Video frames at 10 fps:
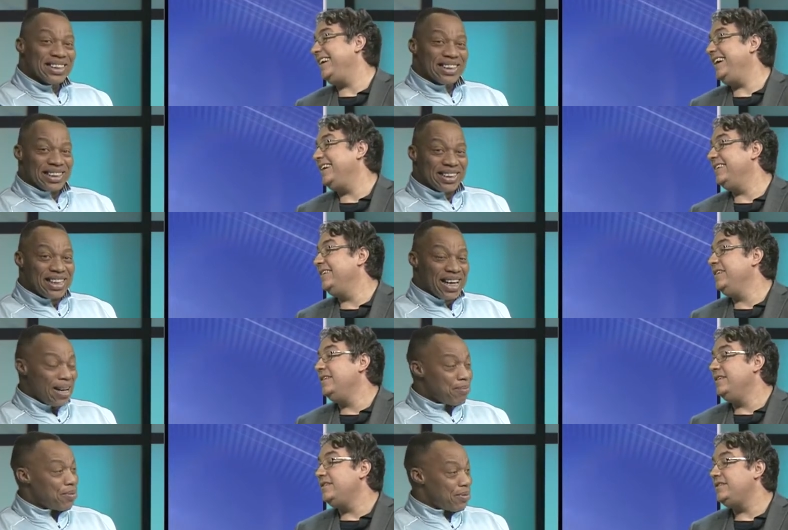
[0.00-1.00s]
Speaker 1: yeah.
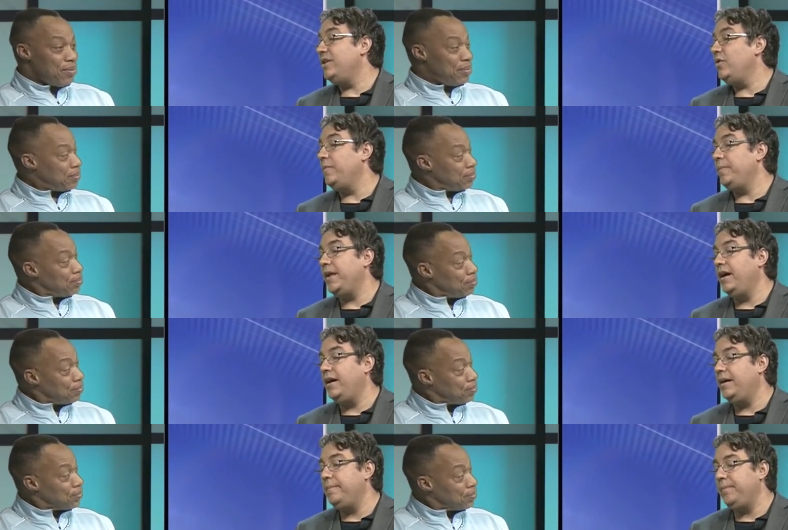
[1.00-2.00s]
Yeah. So
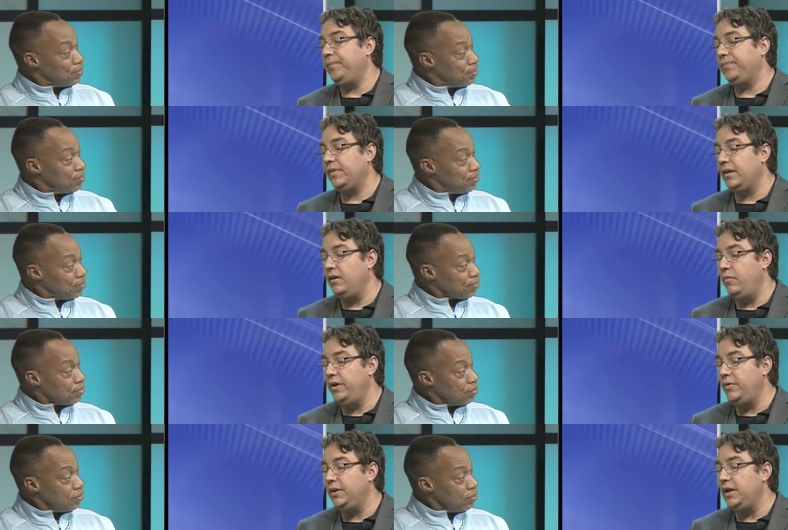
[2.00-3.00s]
um, when
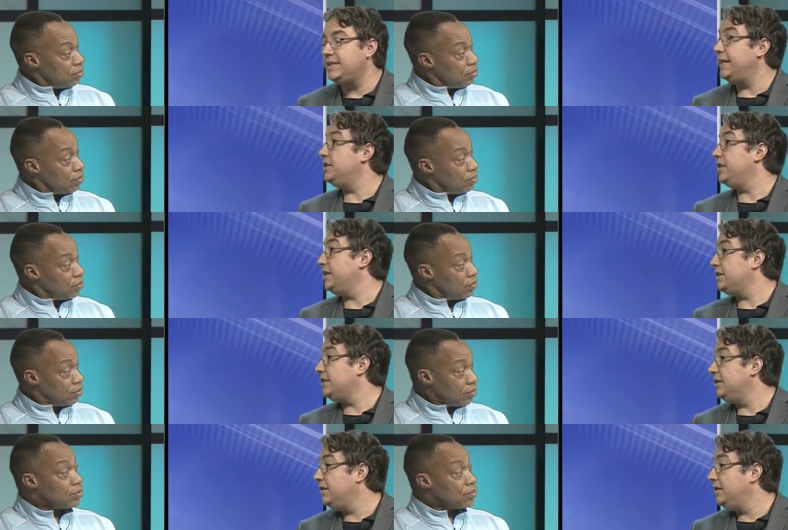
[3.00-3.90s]
you were in Los Angeles,